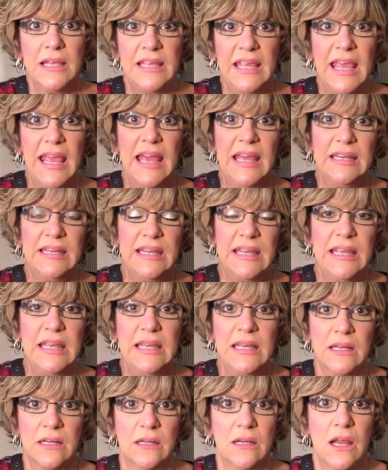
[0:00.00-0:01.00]

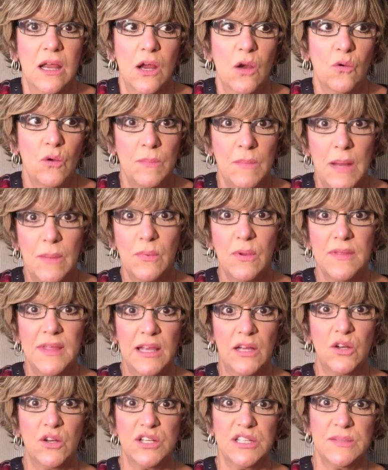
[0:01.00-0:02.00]
candy and remember
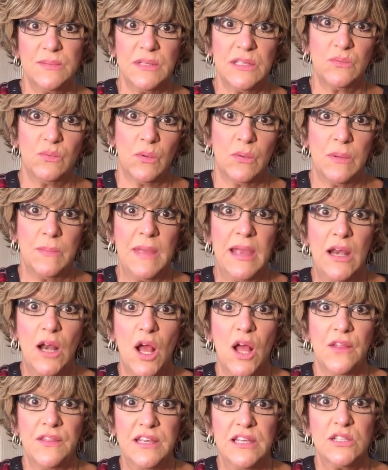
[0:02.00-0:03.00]
that Christmas when we made
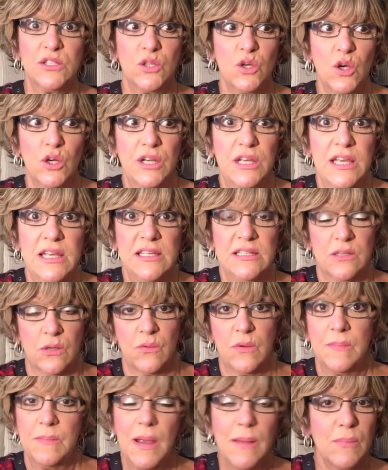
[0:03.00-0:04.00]
all these cookies or
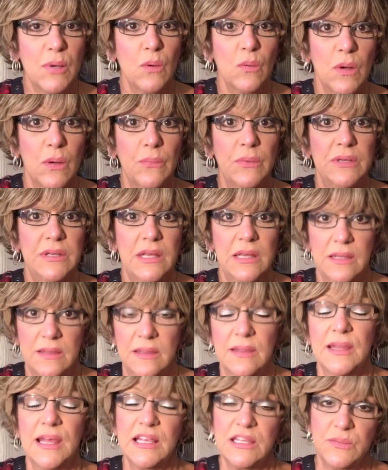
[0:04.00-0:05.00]
remember when we did,
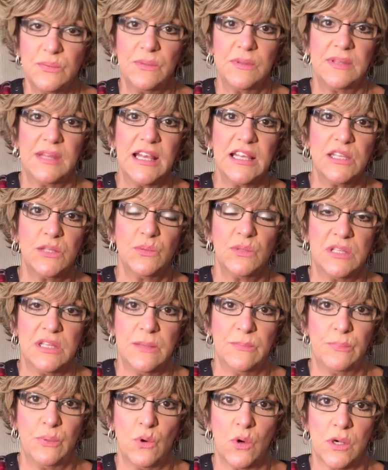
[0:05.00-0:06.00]
that's, what, that's what's
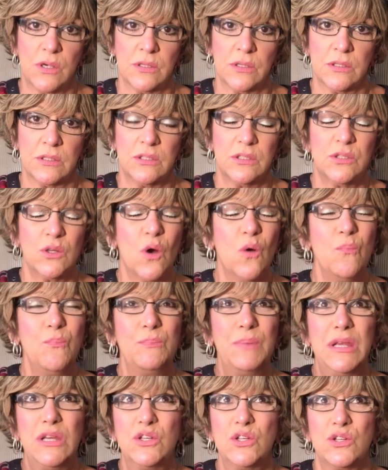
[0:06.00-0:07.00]
important. Don't
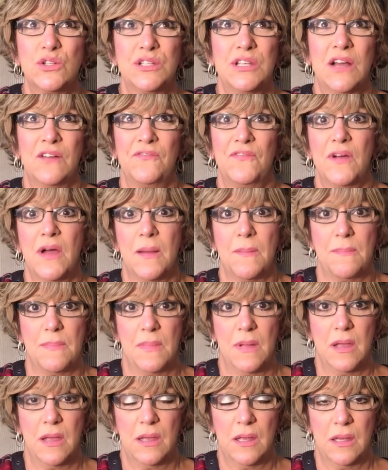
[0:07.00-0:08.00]
beat yourself up
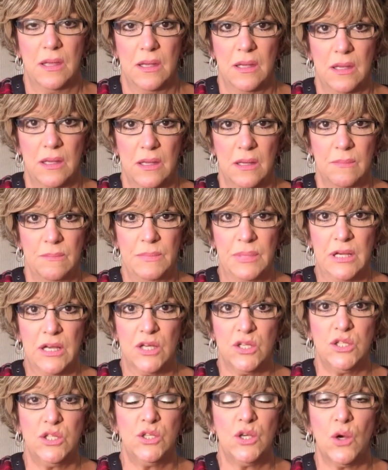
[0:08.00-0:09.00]

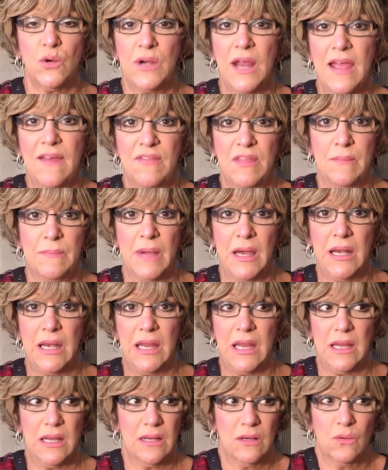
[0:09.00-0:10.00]
because you don't have the
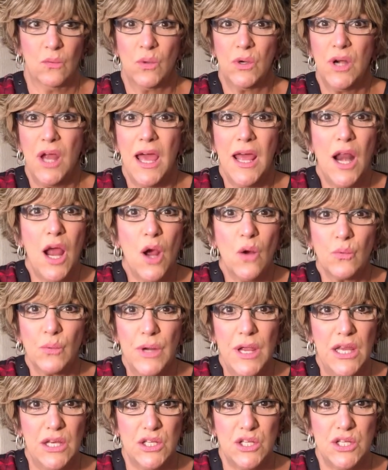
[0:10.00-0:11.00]
money. We're not all
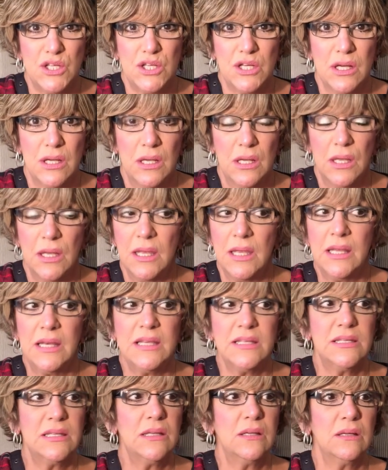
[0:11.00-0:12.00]
rich. It
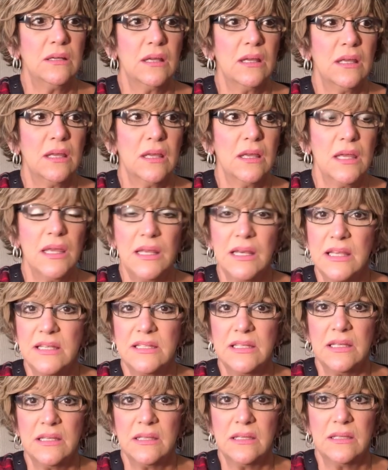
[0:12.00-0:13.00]
isn't, it
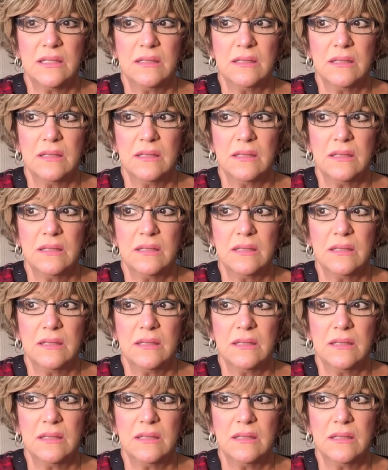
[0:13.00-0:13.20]
isn't